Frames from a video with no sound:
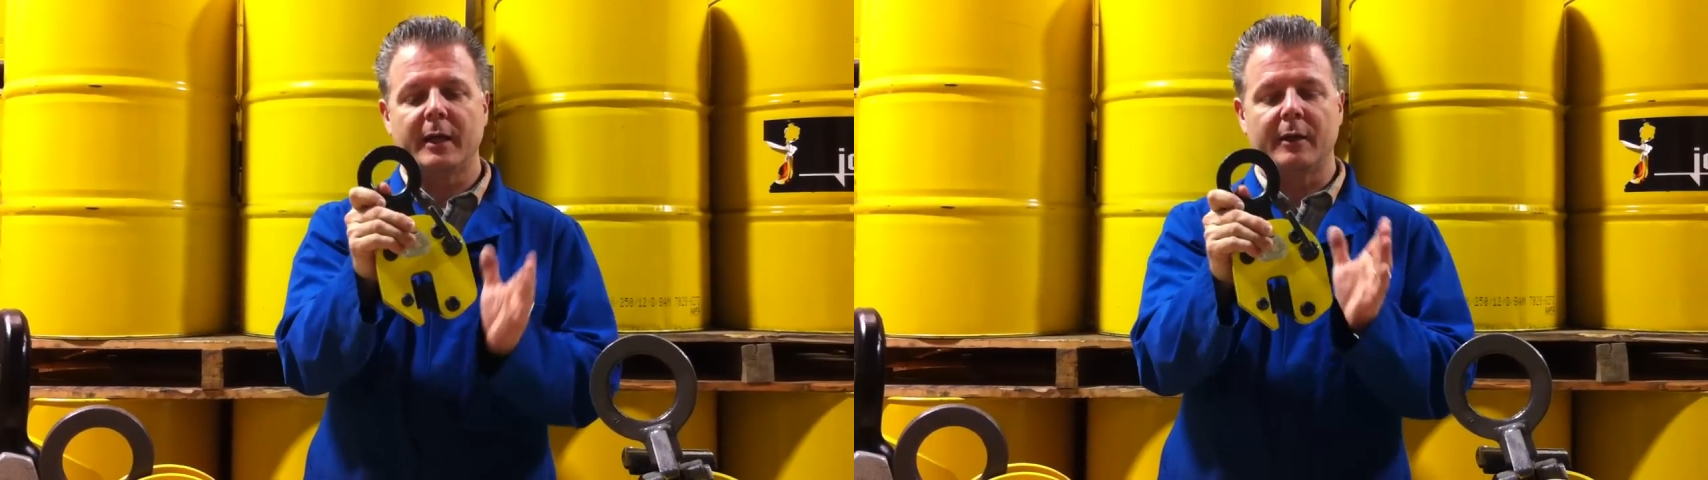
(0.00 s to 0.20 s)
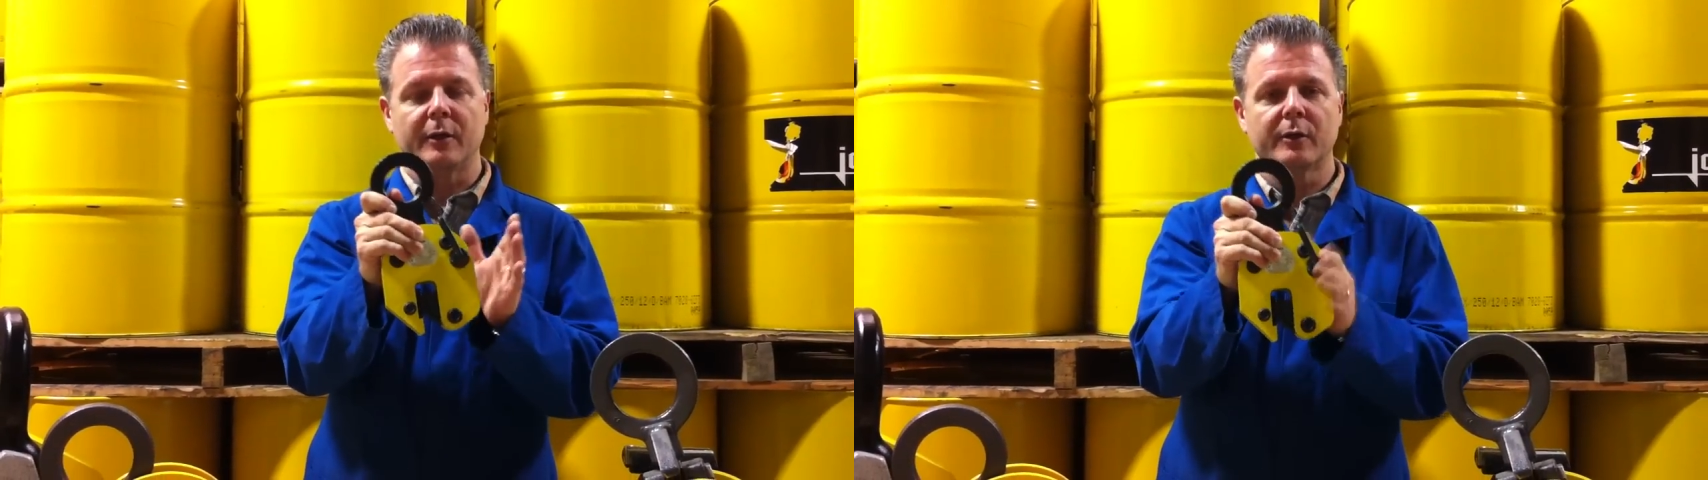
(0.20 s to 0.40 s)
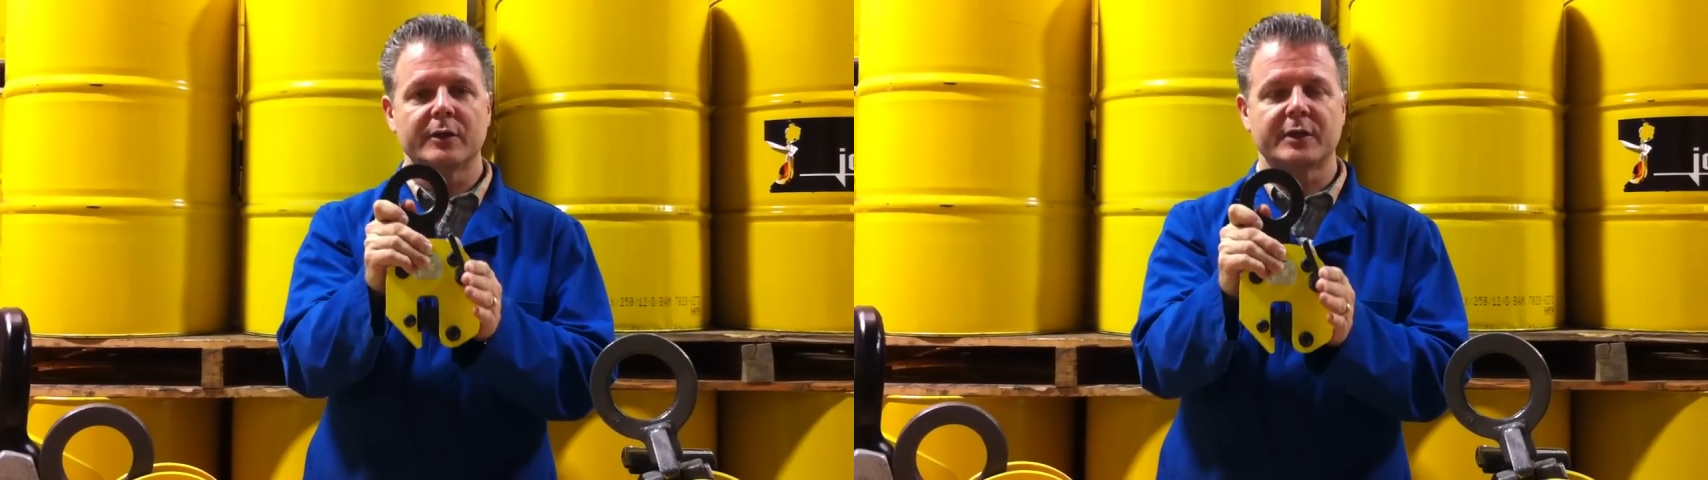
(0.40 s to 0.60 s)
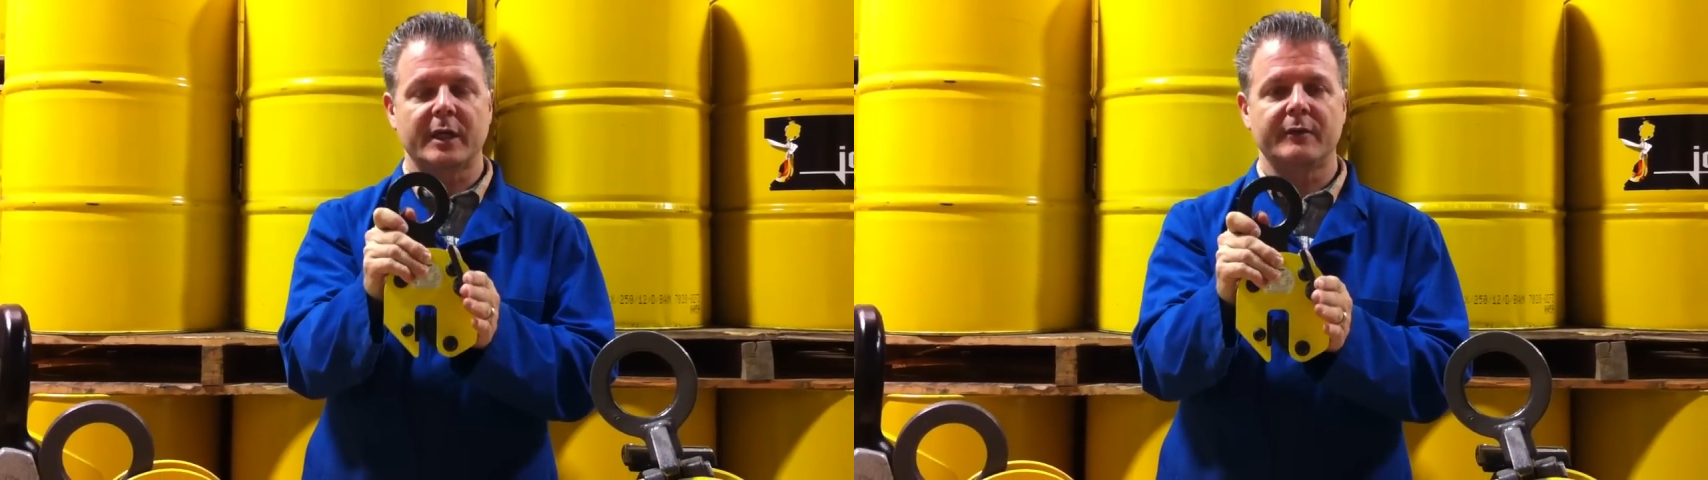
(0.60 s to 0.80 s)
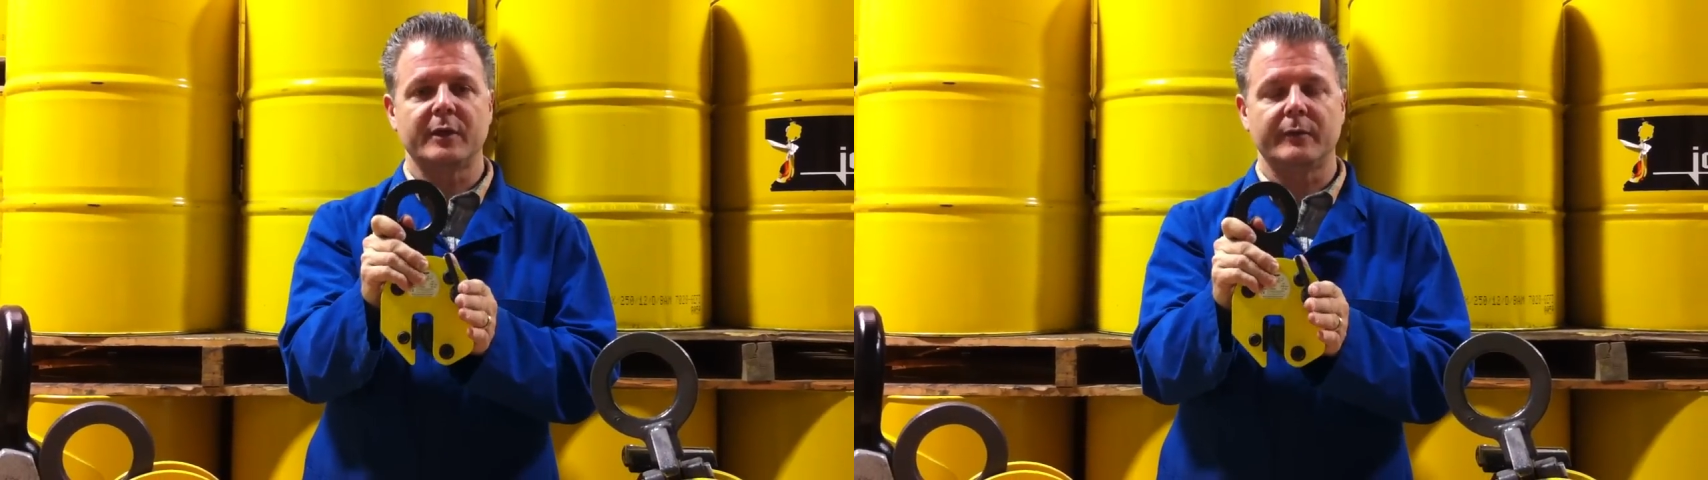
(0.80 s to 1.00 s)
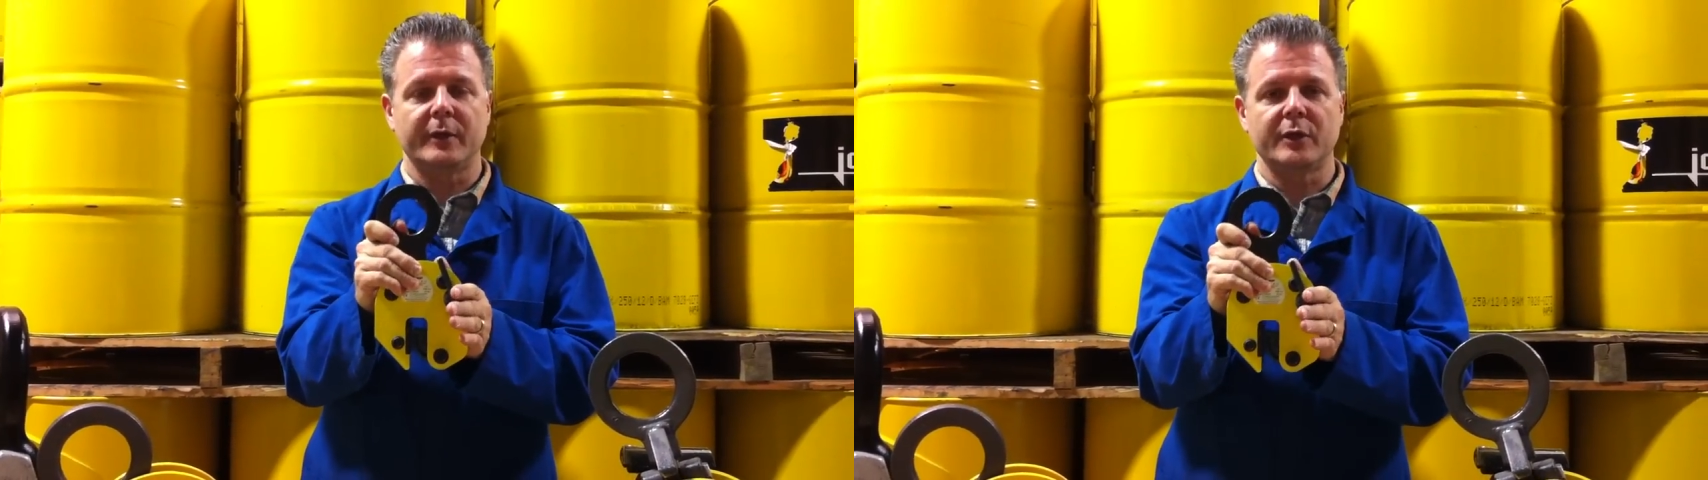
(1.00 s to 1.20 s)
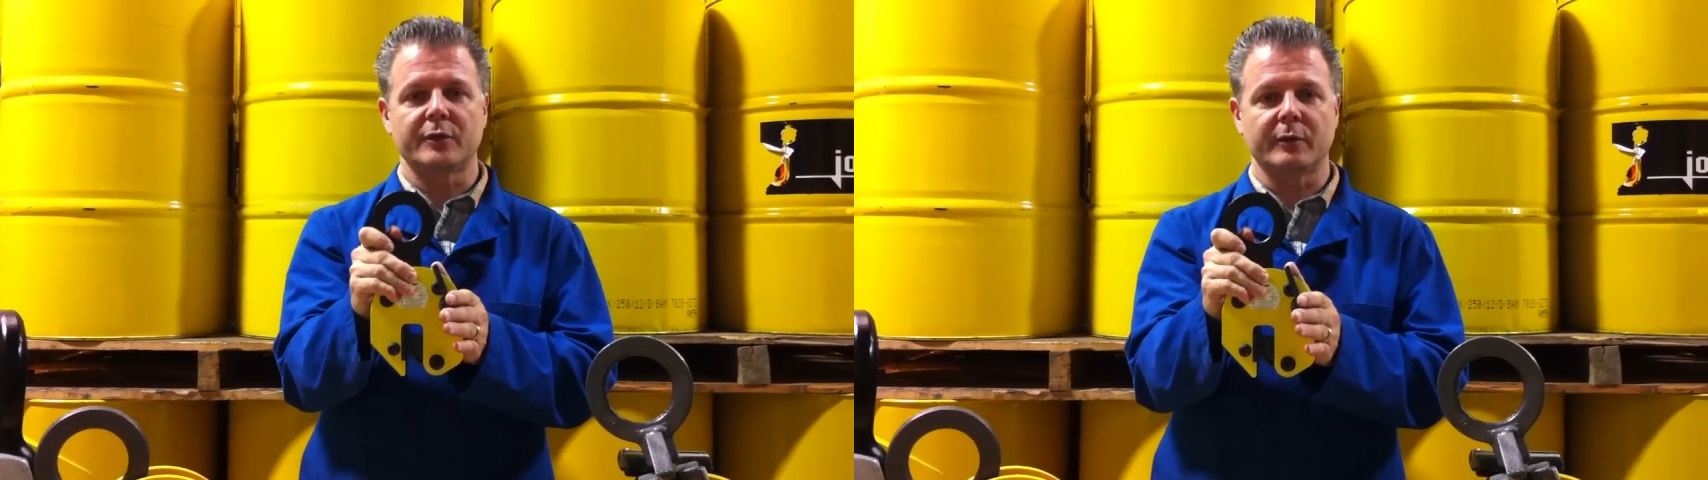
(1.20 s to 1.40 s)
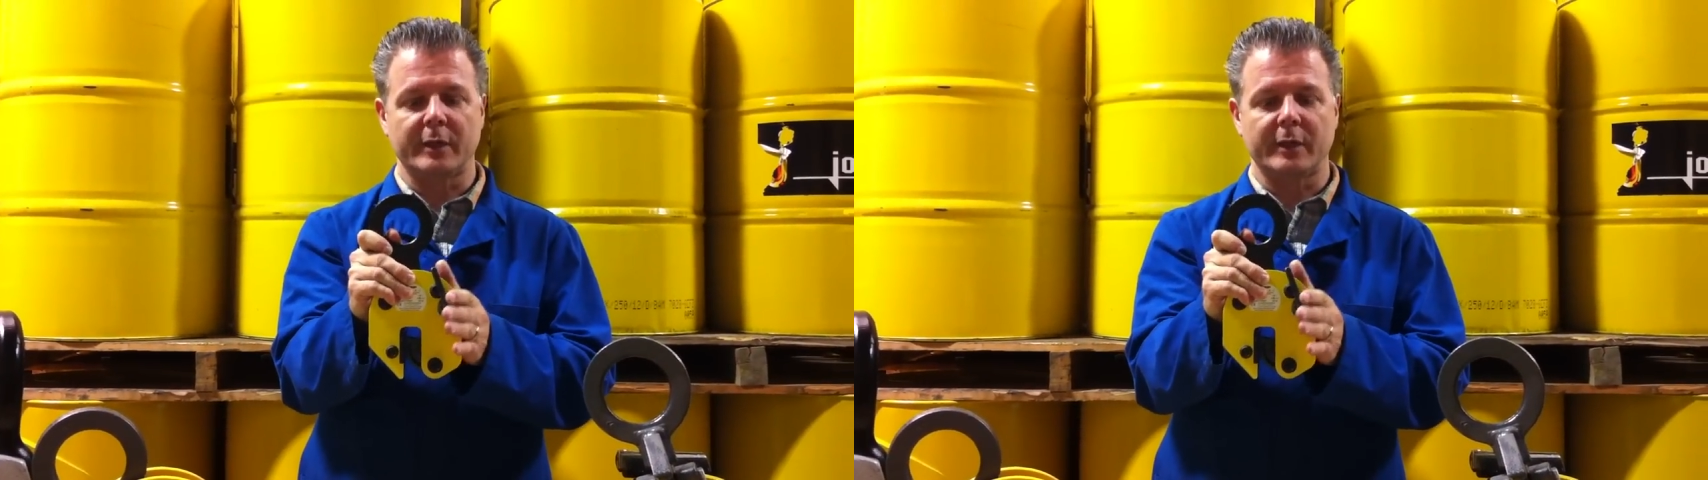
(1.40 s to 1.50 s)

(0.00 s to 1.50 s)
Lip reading: and a good safety feature